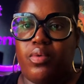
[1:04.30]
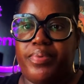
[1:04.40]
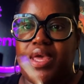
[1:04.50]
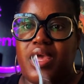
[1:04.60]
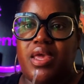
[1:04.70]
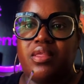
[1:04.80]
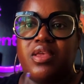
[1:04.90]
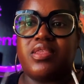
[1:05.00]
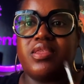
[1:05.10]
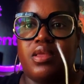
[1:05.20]
be
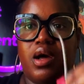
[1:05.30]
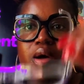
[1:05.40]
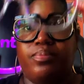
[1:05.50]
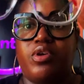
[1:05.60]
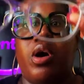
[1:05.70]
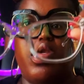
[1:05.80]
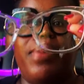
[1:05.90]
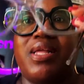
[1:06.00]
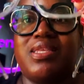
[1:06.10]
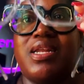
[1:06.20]
talking
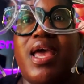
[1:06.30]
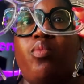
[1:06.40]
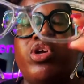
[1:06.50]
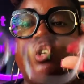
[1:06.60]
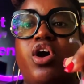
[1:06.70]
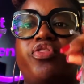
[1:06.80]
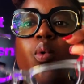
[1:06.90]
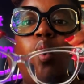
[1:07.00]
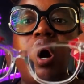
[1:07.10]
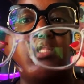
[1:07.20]
about today, which are the
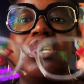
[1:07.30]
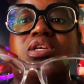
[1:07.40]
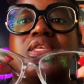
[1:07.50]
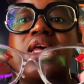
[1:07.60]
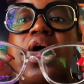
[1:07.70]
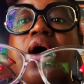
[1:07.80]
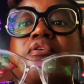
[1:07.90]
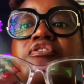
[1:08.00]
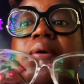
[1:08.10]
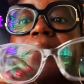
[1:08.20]
Wandas
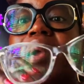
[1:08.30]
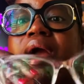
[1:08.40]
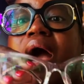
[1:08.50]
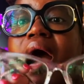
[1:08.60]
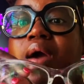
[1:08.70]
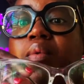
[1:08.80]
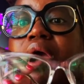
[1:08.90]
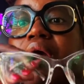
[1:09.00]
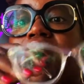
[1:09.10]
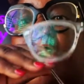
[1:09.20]
from Pair
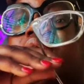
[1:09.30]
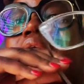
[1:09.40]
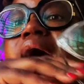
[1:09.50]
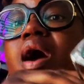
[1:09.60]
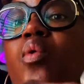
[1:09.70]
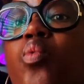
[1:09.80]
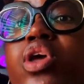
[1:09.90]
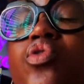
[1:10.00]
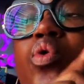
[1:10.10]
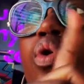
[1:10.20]
Eyewear. Now,
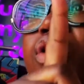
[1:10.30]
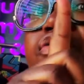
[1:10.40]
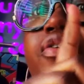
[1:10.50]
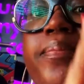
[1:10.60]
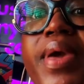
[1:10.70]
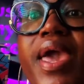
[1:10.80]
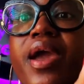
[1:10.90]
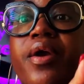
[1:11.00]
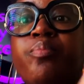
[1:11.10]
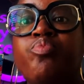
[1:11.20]
when you order from
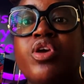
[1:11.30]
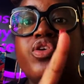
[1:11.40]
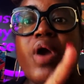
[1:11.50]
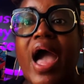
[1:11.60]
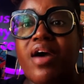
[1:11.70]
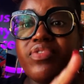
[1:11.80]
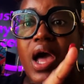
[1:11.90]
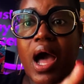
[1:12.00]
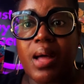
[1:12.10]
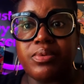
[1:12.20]
Pair, you have
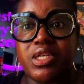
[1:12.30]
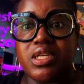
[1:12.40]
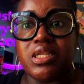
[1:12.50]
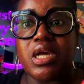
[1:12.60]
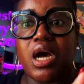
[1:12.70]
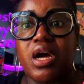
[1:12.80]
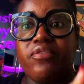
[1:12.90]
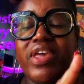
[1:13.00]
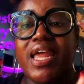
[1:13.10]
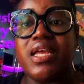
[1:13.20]
the option
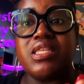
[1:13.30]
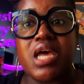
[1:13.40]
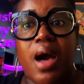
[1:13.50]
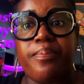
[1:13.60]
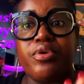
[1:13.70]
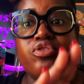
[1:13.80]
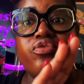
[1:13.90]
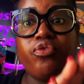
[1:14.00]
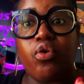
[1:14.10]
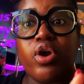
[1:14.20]
of getting toppers
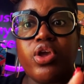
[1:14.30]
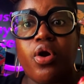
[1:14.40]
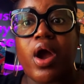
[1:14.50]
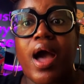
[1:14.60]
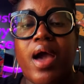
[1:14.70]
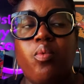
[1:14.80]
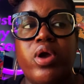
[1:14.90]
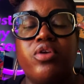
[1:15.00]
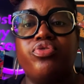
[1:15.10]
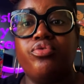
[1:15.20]
for your
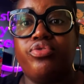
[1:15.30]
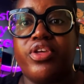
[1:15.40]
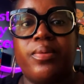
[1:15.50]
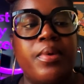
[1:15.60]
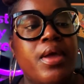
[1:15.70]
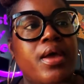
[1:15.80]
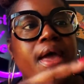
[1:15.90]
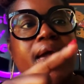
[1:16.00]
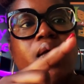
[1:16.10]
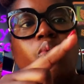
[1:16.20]
eyewear through them.
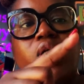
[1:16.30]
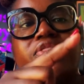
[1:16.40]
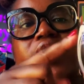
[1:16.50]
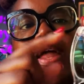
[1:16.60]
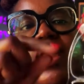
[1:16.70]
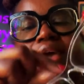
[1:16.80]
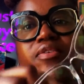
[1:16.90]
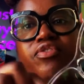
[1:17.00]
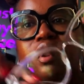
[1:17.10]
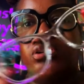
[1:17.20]
And one thing I like,
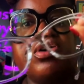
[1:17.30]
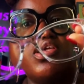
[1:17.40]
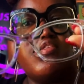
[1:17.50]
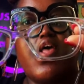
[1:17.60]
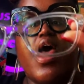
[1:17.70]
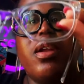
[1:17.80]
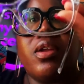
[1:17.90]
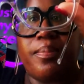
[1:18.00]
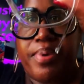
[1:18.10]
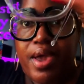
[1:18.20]
if you look on the side of
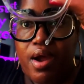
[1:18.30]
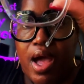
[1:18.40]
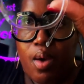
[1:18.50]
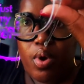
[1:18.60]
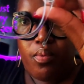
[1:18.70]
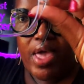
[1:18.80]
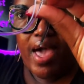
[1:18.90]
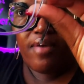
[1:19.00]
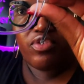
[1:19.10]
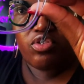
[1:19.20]
the Pair Eyewear, we
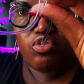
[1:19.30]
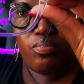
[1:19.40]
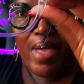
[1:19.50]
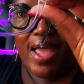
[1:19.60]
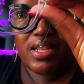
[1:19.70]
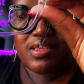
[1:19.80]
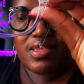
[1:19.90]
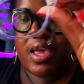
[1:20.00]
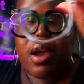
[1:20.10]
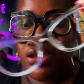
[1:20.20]
have the two magnets
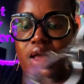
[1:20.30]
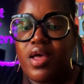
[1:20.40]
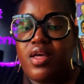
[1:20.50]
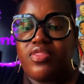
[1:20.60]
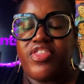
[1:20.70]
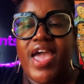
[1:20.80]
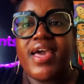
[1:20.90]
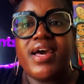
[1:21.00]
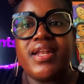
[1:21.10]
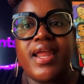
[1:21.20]
here. They
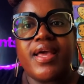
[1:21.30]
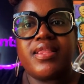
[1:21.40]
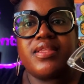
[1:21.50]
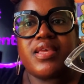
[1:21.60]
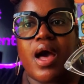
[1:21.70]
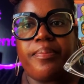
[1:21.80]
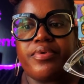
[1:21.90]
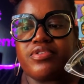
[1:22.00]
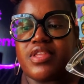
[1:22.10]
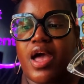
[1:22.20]
connect the
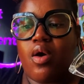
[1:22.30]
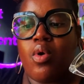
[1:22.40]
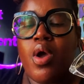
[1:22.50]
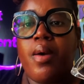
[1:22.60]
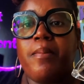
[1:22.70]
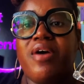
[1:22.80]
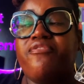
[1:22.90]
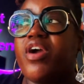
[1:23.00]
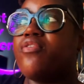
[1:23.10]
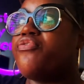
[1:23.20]
toppers. Now, my
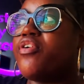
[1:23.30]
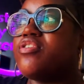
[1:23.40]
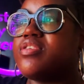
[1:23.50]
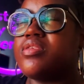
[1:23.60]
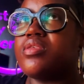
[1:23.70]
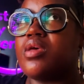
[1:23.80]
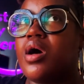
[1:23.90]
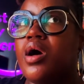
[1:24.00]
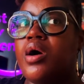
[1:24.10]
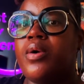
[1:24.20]
very first, for
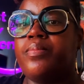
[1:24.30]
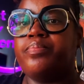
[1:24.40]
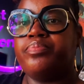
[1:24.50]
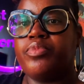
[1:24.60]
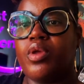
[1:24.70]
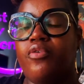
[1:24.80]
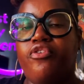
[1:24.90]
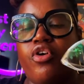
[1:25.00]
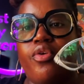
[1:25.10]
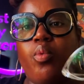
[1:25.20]

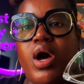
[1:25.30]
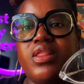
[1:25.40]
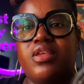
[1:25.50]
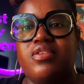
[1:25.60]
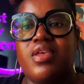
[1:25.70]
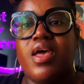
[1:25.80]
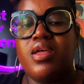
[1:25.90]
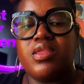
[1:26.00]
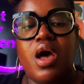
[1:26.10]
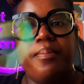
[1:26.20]
the Wandas,
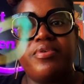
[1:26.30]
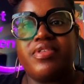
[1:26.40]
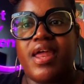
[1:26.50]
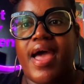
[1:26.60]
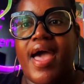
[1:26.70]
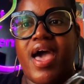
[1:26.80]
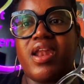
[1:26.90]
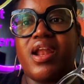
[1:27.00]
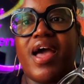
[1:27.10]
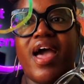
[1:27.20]
toppers that I had,
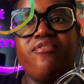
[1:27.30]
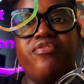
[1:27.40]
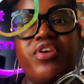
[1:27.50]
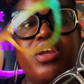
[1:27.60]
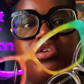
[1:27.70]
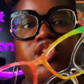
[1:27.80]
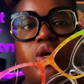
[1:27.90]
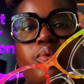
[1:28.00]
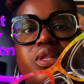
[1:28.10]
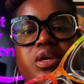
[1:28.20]
and I have a video
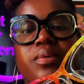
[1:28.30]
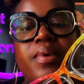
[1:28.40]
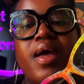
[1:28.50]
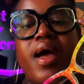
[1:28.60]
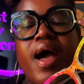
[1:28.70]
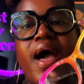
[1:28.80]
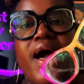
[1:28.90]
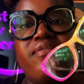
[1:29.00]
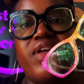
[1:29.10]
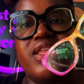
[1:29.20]
showing them. I
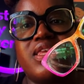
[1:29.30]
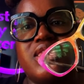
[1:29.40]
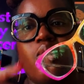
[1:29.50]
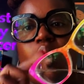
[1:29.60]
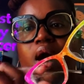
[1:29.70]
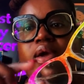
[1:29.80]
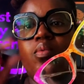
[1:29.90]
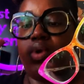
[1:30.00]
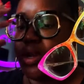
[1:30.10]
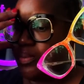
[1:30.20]
have like this Hawaiian
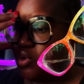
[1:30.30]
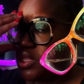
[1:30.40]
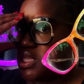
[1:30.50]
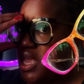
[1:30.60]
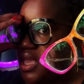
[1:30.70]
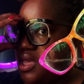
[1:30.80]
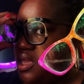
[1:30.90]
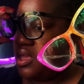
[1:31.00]
one. I'm gonna take